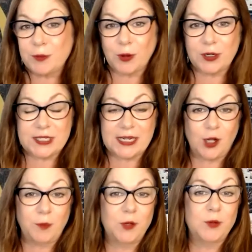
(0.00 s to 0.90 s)
reports to
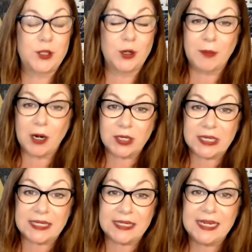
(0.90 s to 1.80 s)
help you with your
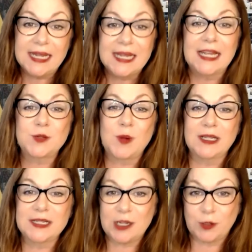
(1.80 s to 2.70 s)
marketing, as
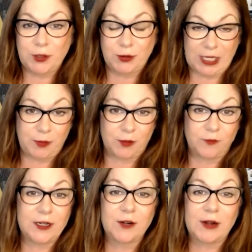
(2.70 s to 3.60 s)
well as help you keep your
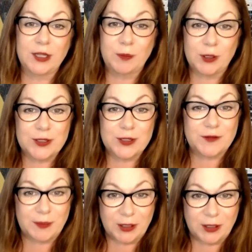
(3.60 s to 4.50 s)
finger on the pulse of
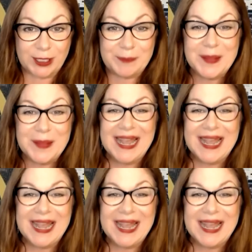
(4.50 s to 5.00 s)
the market.